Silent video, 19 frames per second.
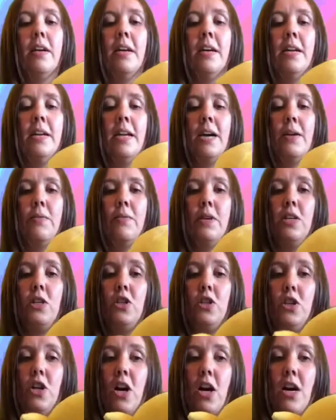Now, this
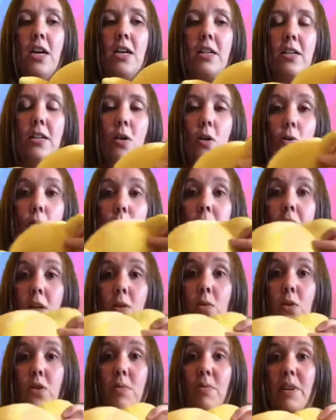shark also tells
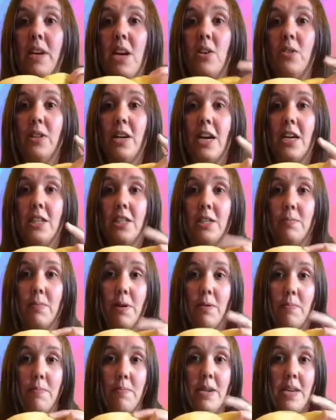you something else actually
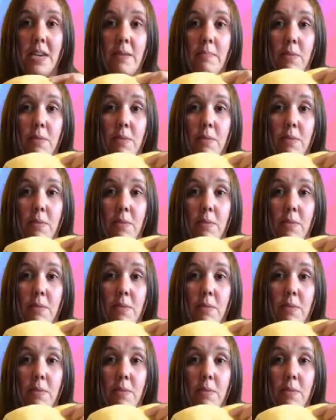about me,